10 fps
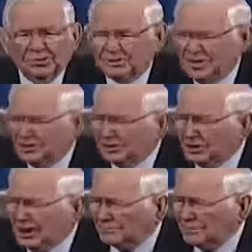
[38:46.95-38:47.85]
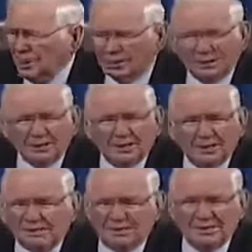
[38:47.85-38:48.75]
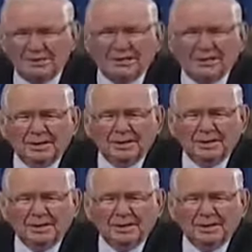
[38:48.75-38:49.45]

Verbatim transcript: seven times hotter than necessary.